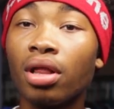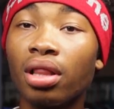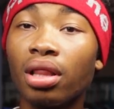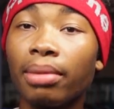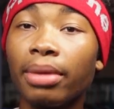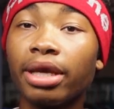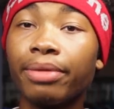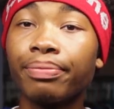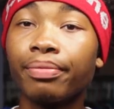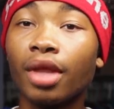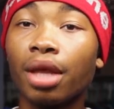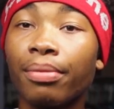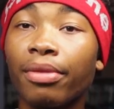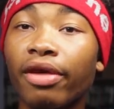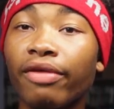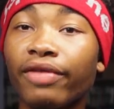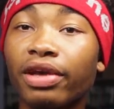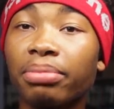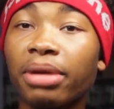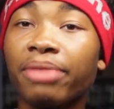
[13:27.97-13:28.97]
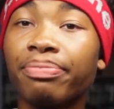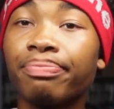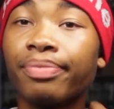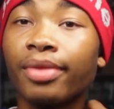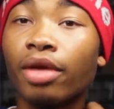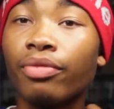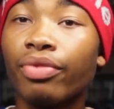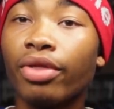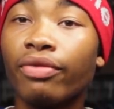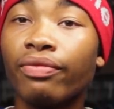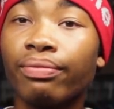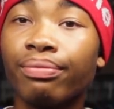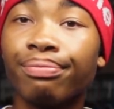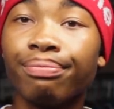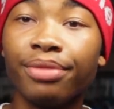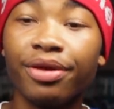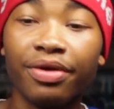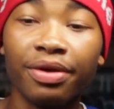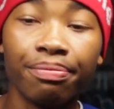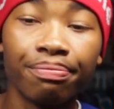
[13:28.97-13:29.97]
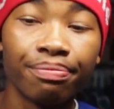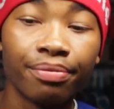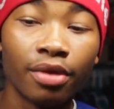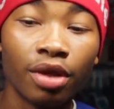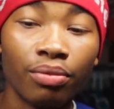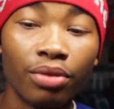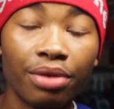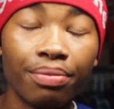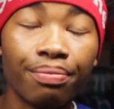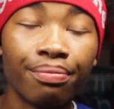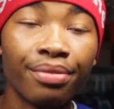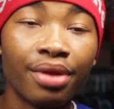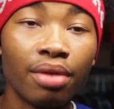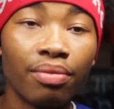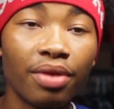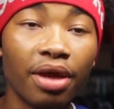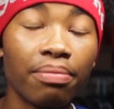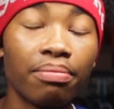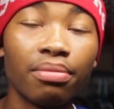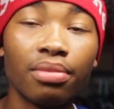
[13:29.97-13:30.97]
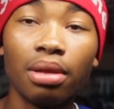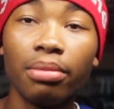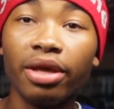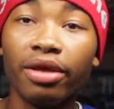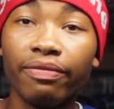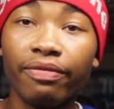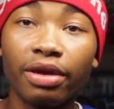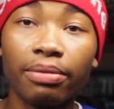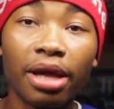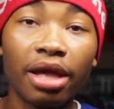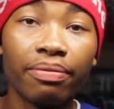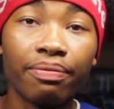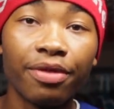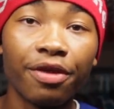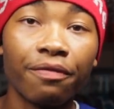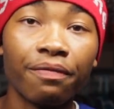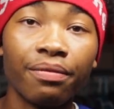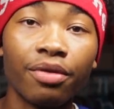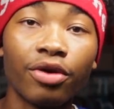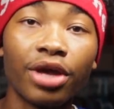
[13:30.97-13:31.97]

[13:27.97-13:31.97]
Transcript: Let me take my stuff. Give me one day. Let me take my stuff.